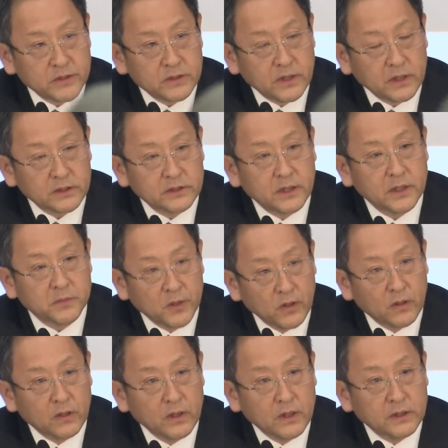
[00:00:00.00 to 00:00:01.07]
Judged.
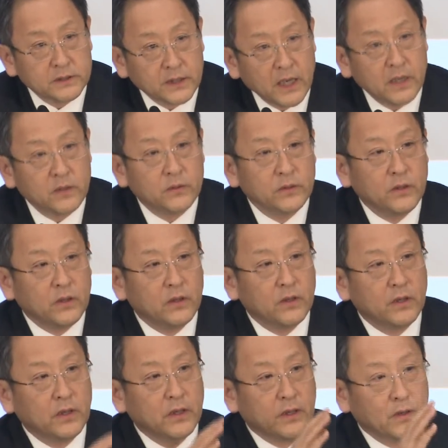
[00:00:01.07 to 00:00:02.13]
In the case of a large
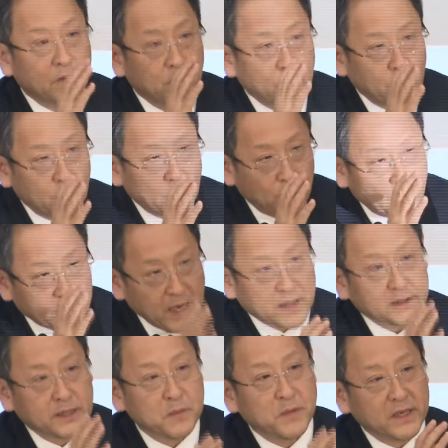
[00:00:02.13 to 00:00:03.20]
company, all those
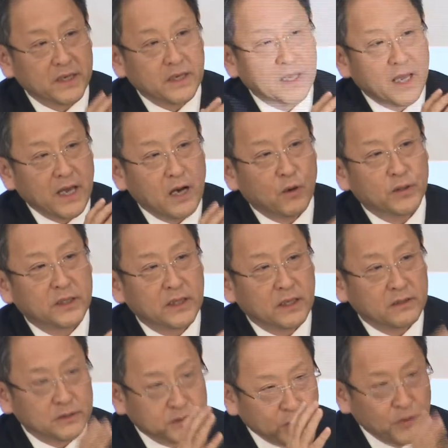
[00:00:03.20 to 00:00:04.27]
functions are
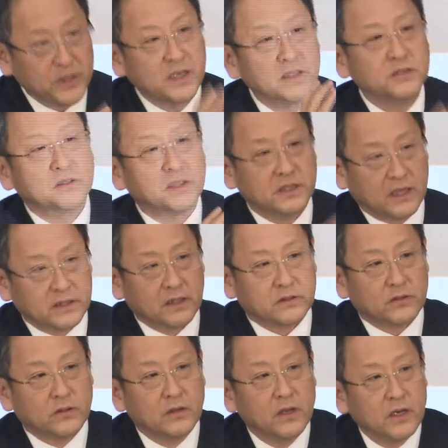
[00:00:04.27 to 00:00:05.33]

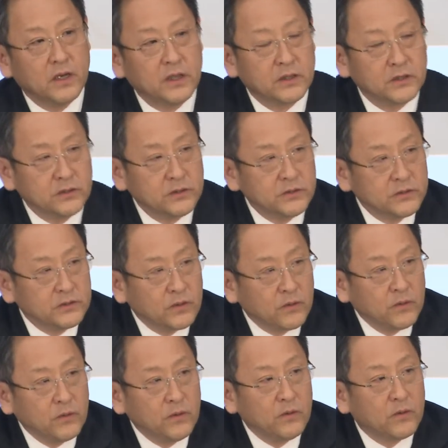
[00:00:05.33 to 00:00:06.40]
differentiated into different
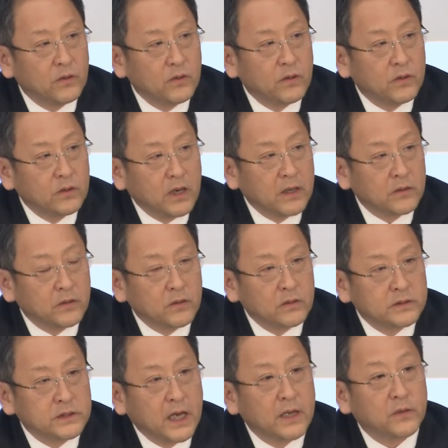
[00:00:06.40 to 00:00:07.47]
functions. But even
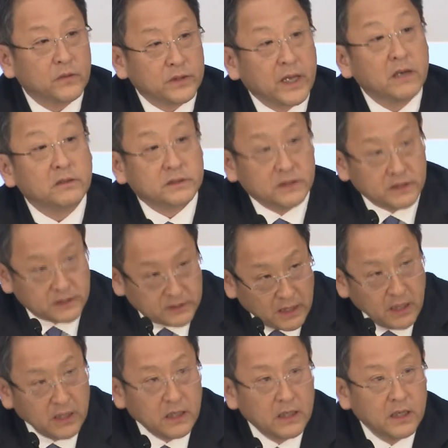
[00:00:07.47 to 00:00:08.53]
if those functions
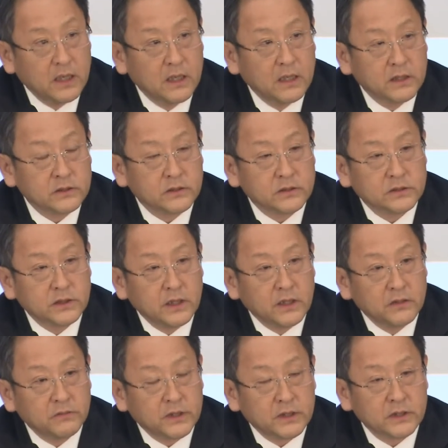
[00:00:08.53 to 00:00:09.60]
are
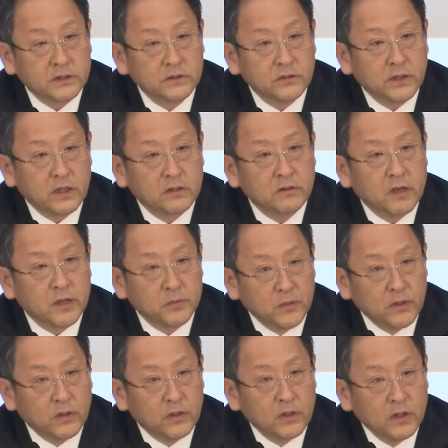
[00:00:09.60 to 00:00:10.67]

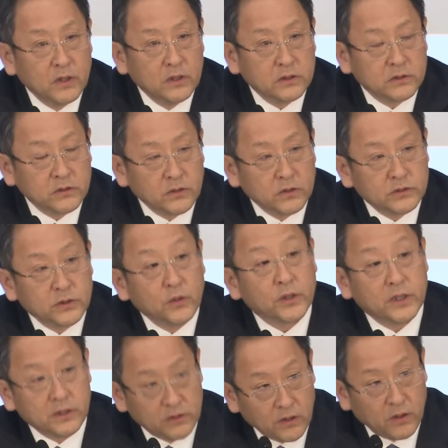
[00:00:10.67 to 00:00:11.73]
segmented,
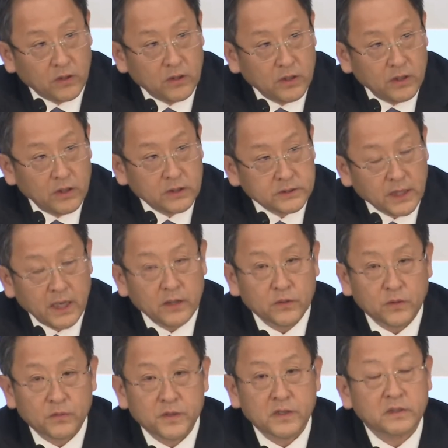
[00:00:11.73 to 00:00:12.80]
Toyota is
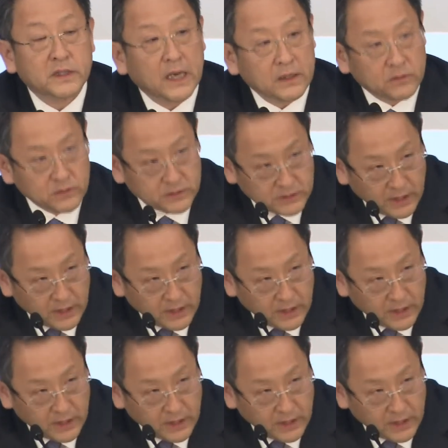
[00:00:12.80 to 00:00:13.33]
represented by individual